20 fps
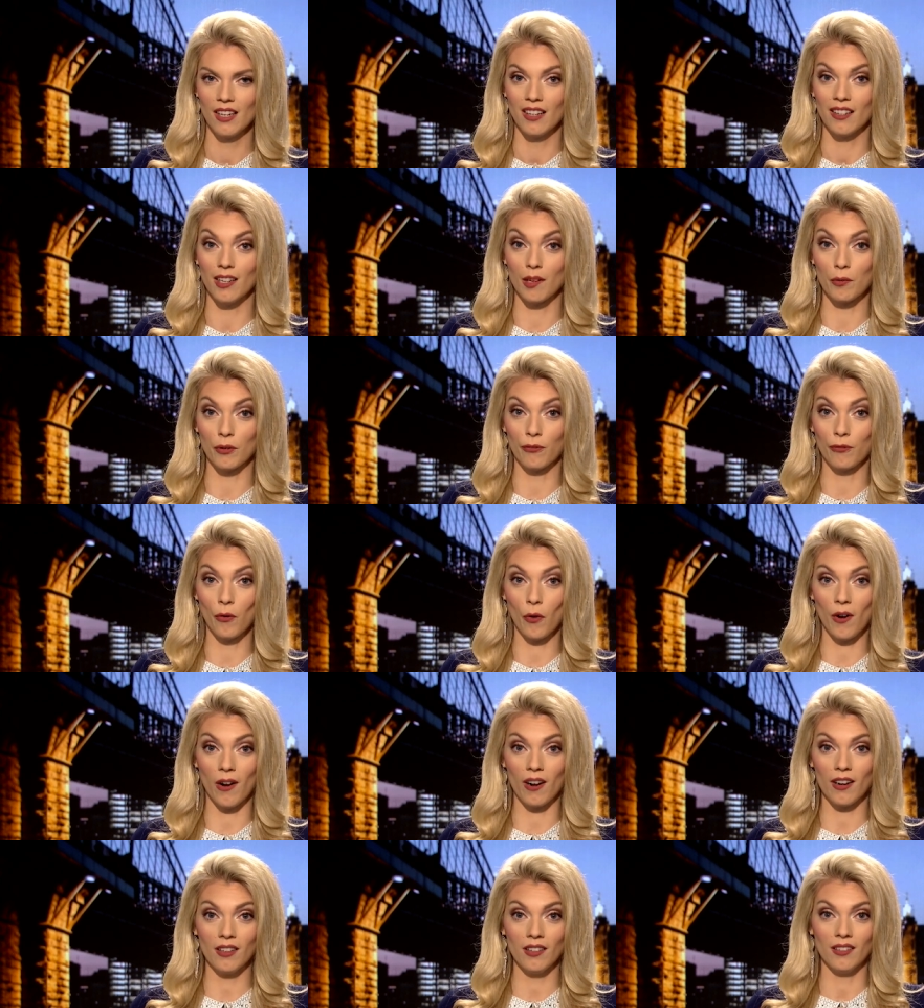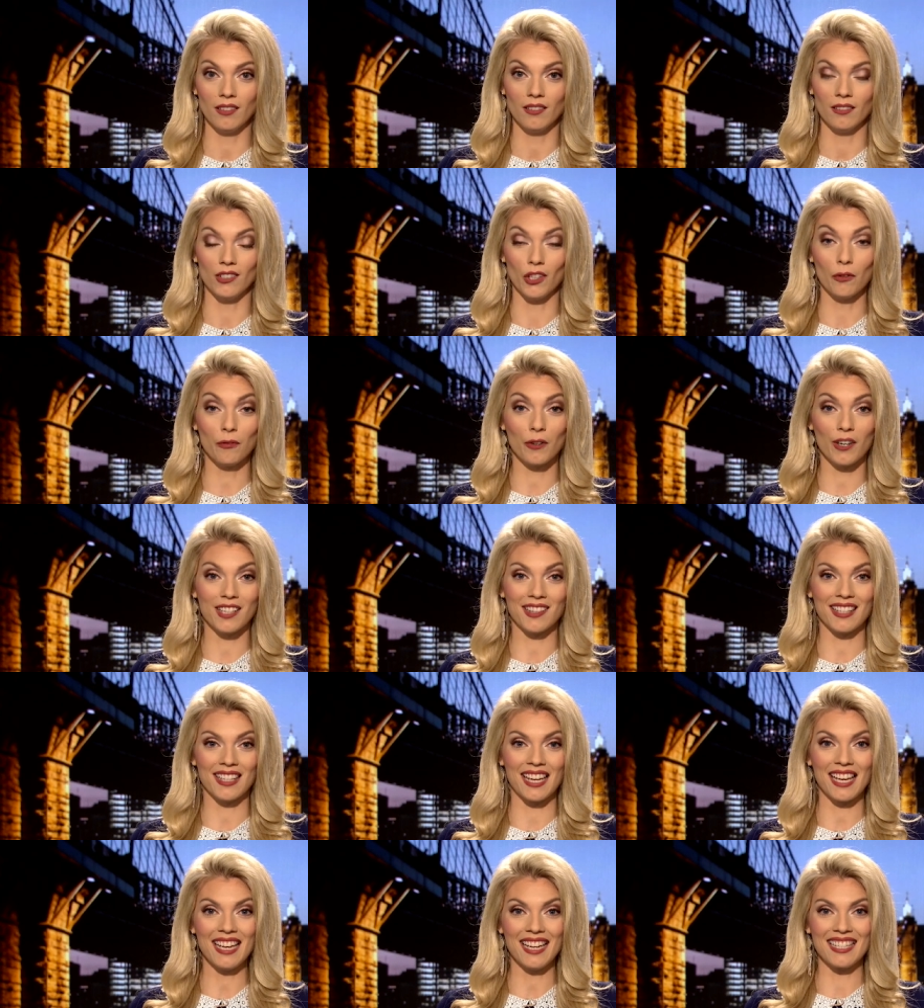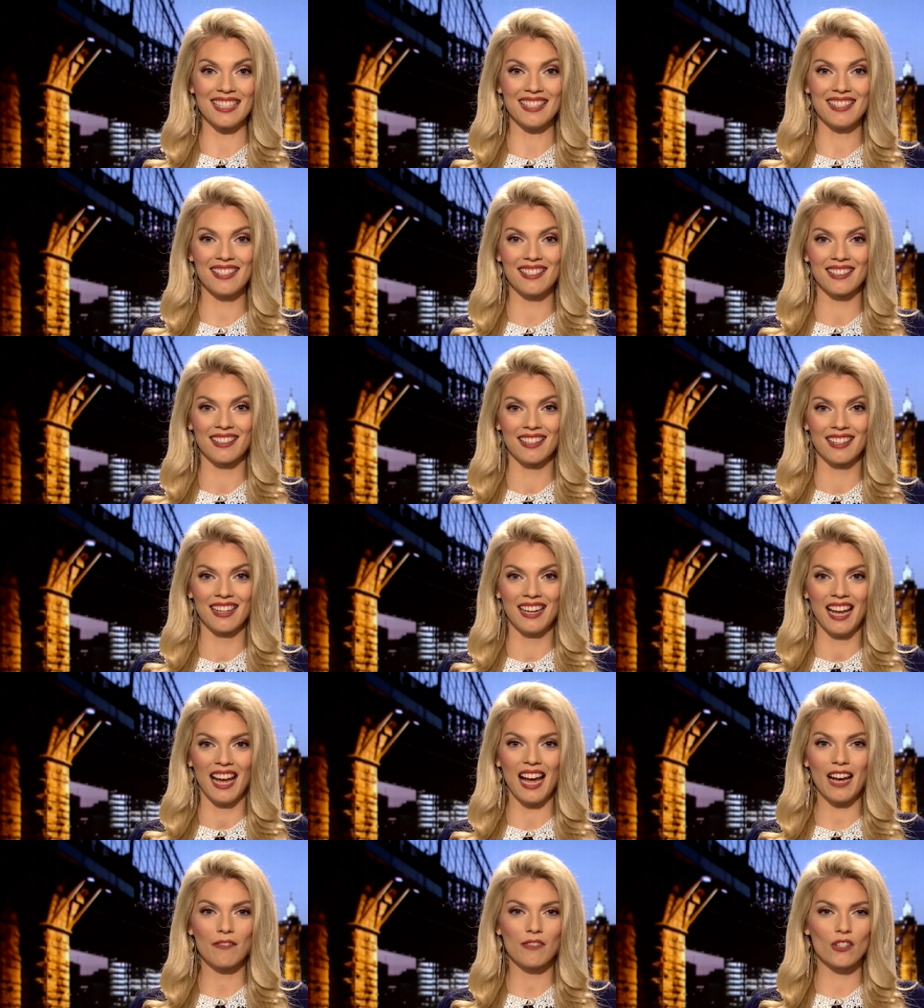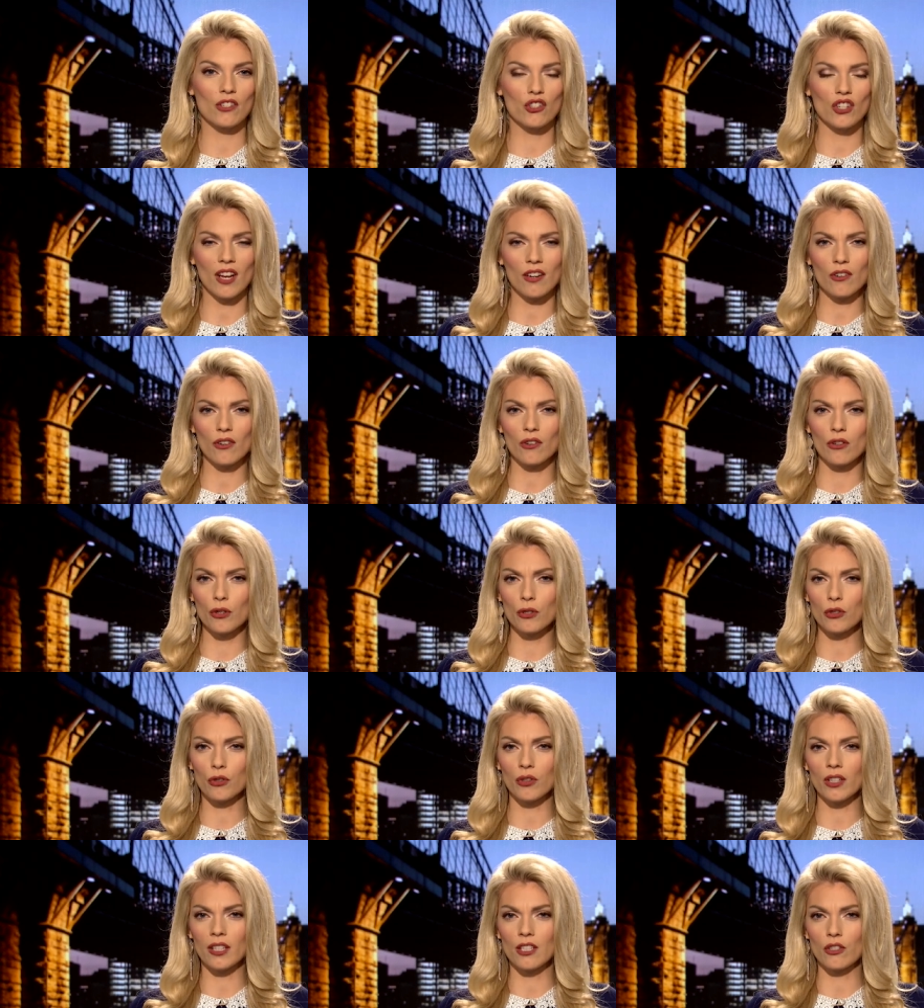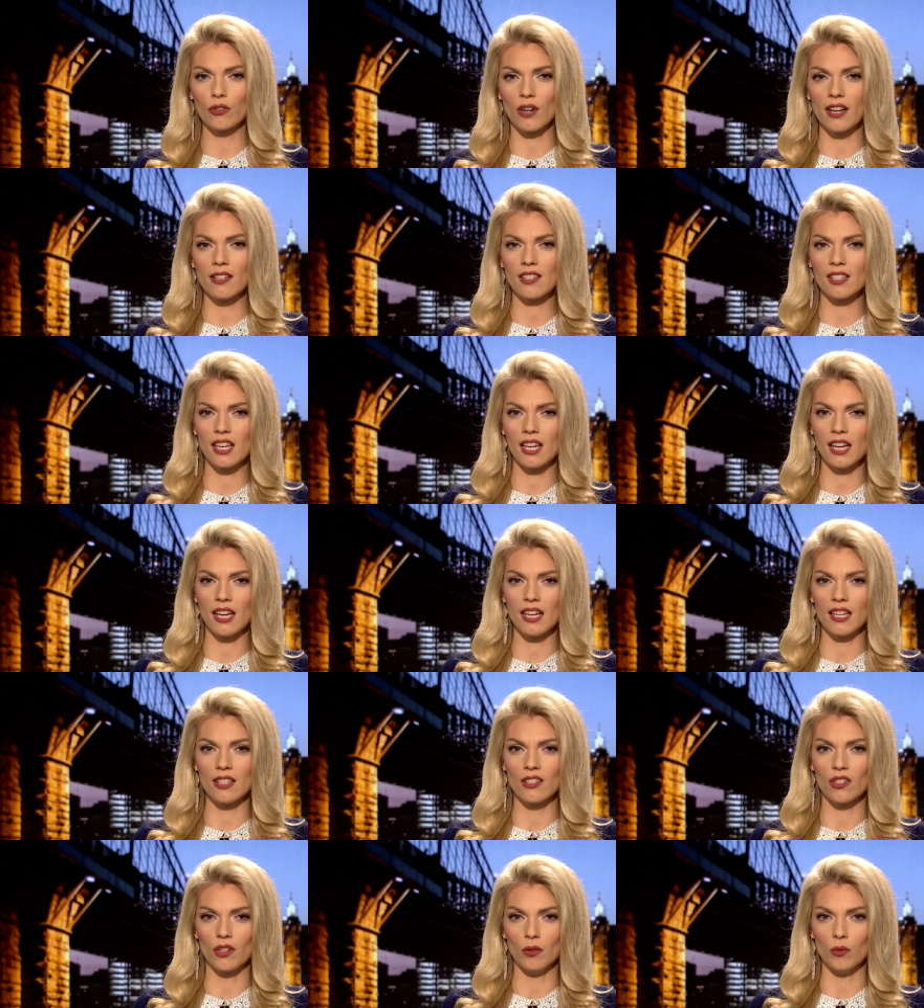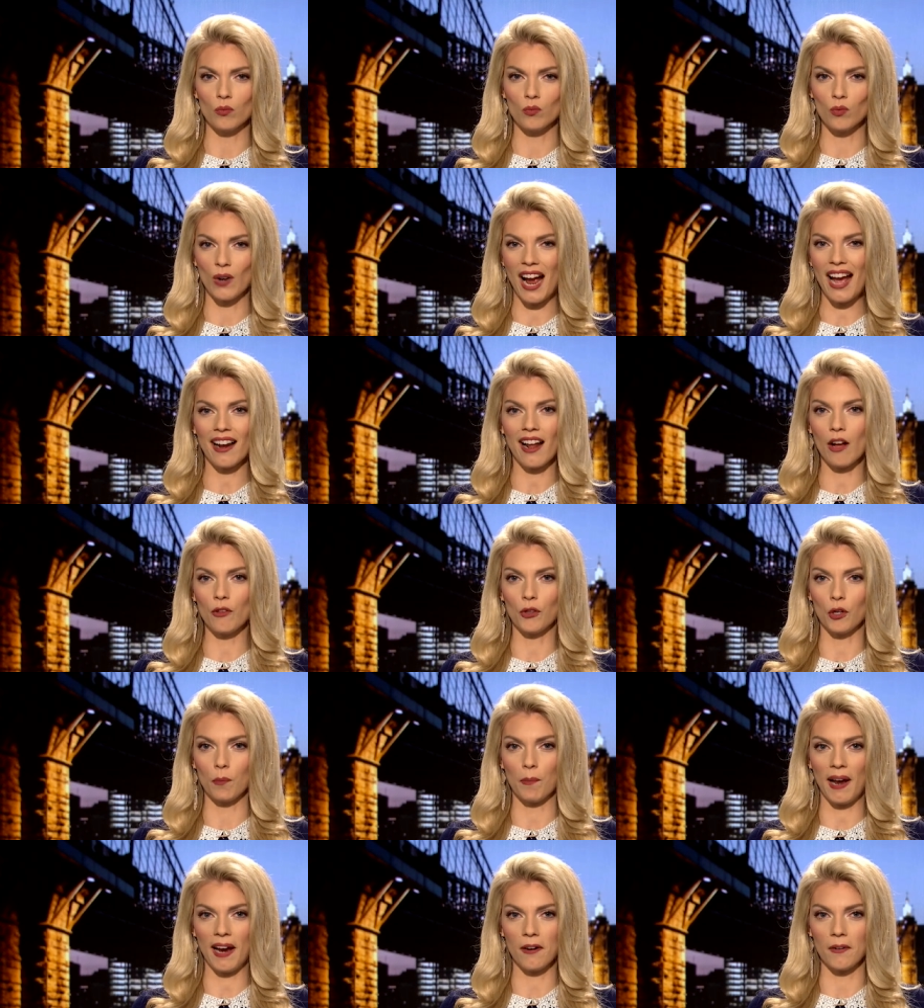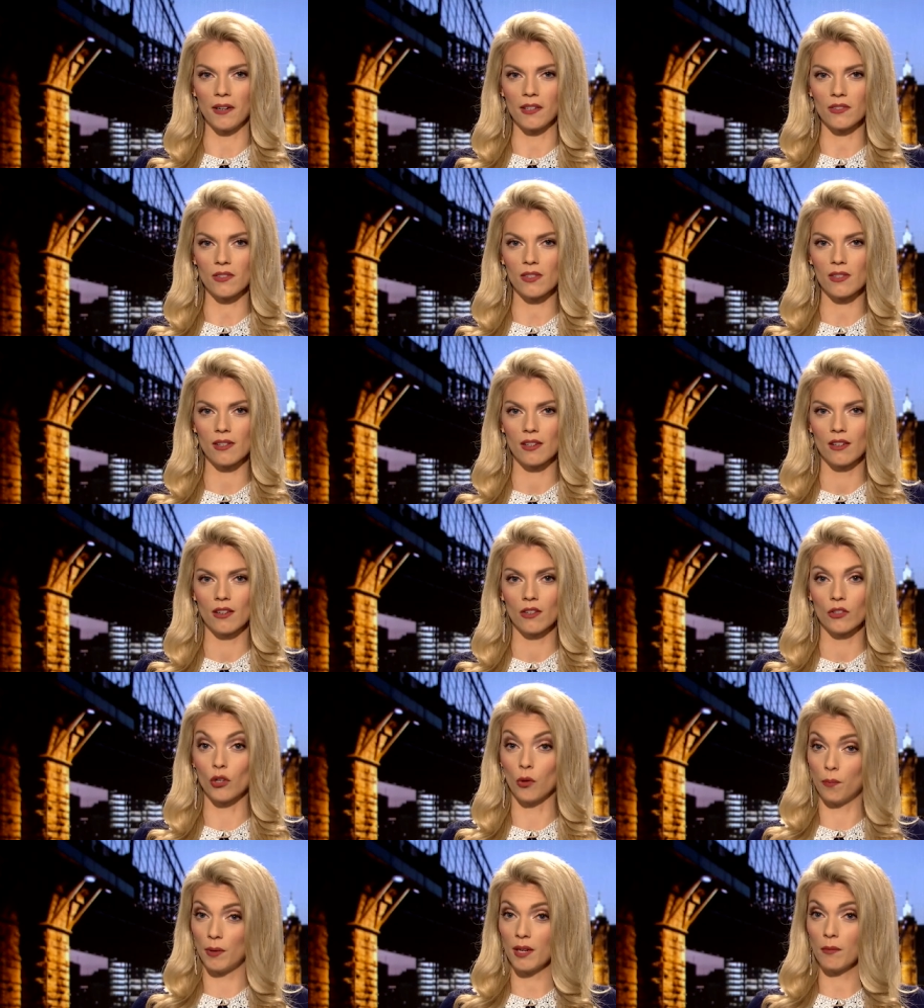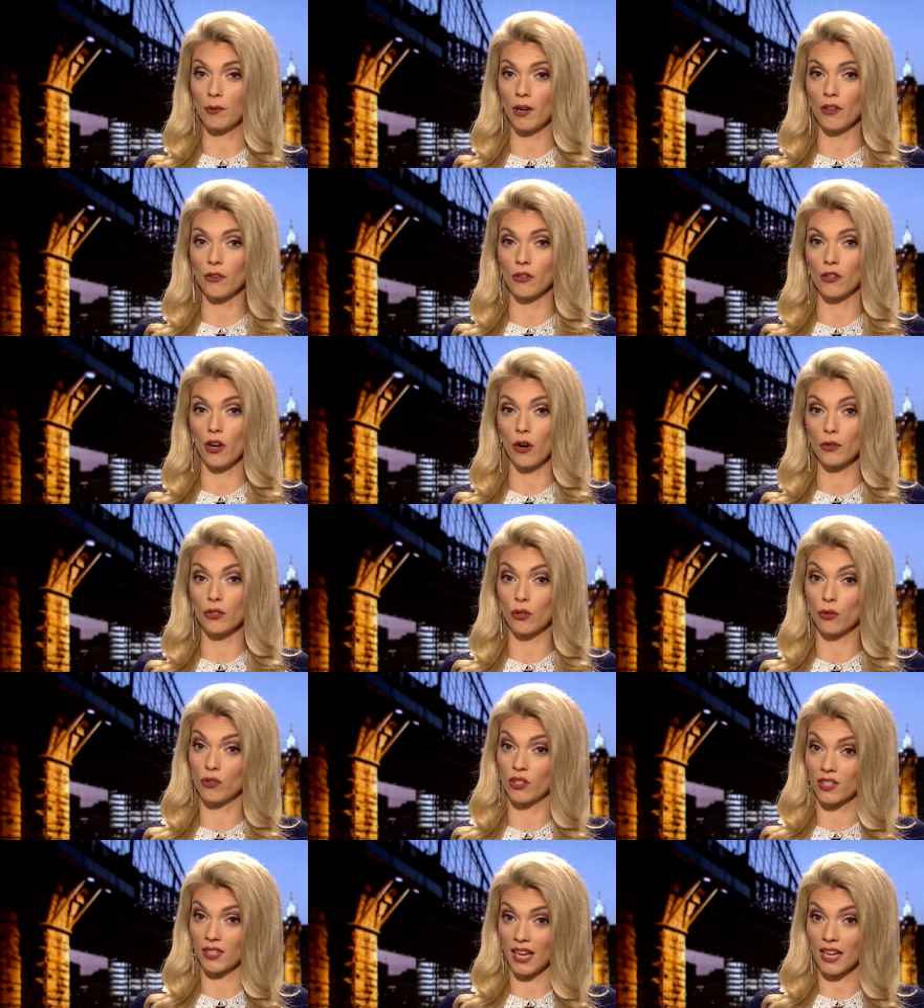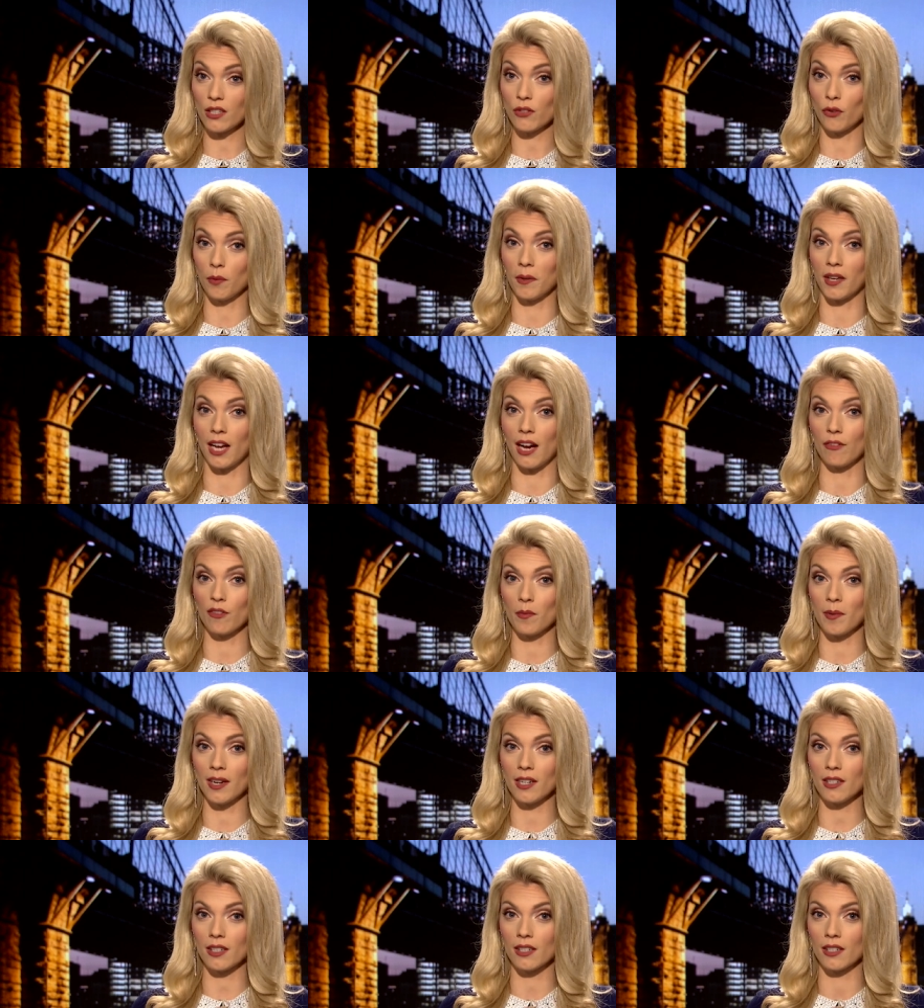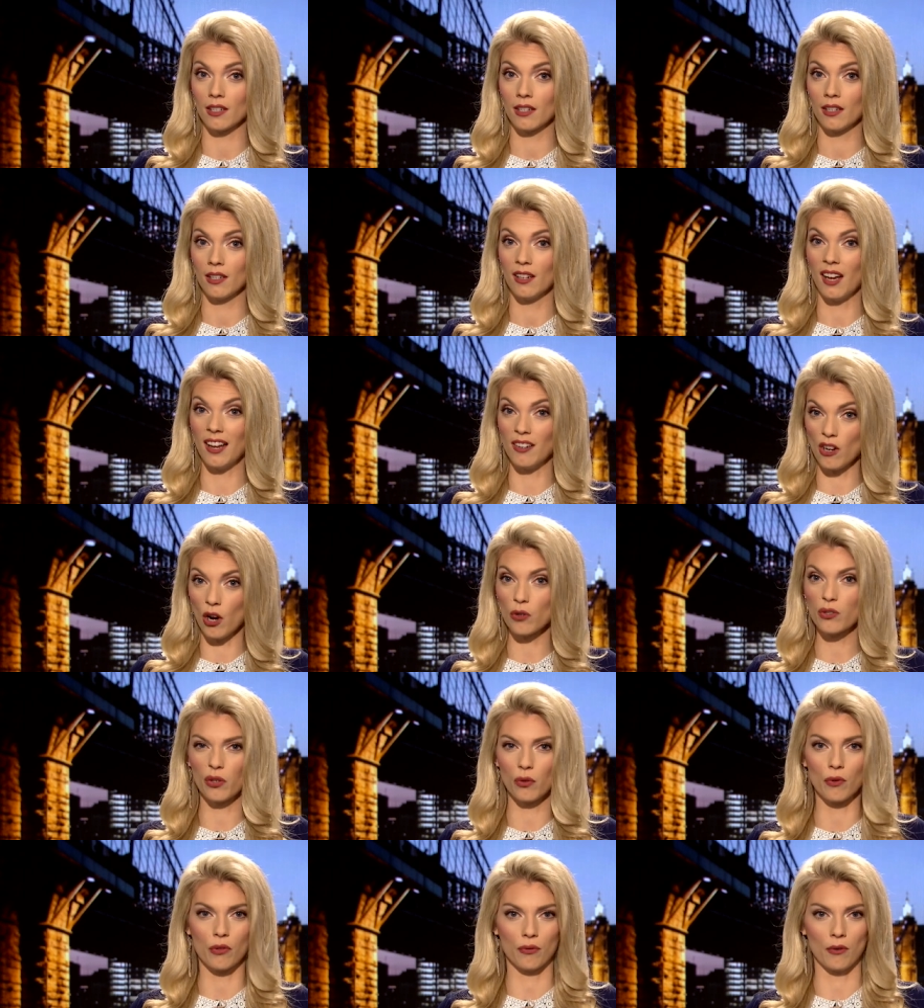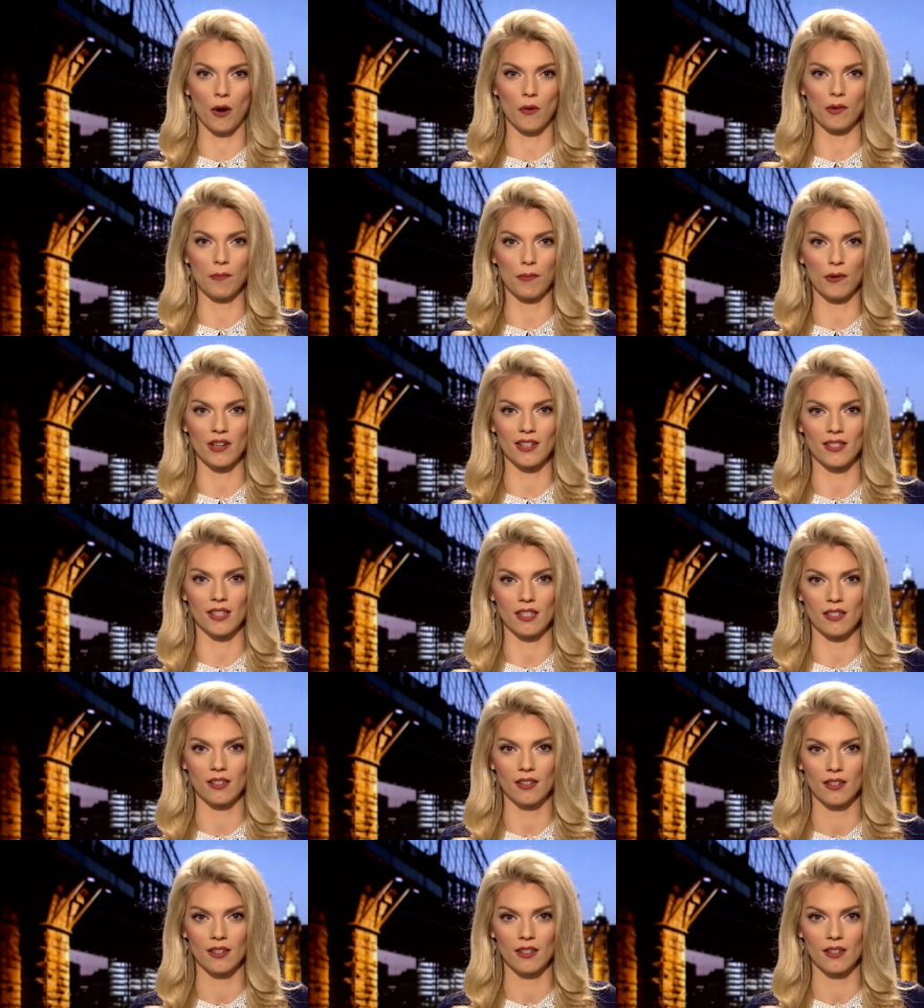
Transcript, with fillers: Number four, don't forget the kids. Have the gender neutrally dressed kids rat out their parents so Big Brother knows who dissents from the government and knows who to throw in prison.